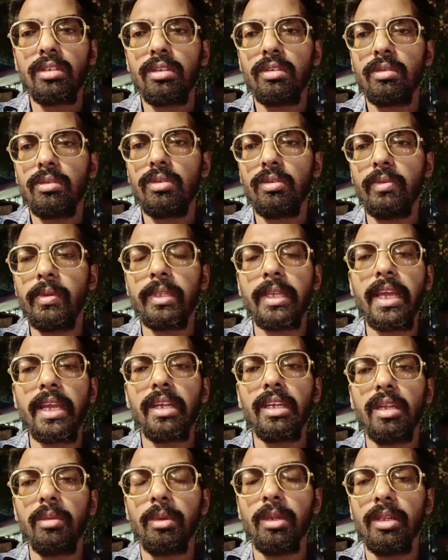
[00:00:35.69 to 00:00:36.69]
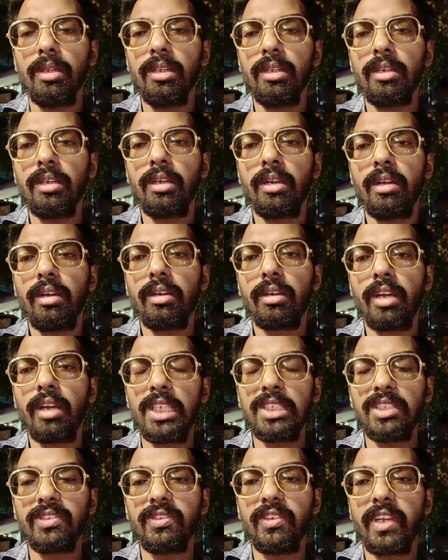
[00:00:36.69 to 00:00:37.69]
You will get double
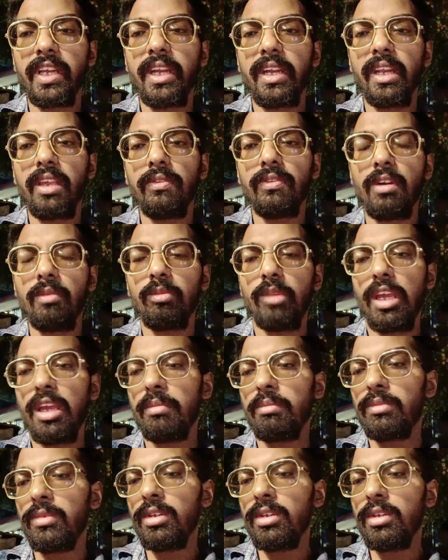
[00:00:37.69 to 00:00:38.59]
transfer candy from them.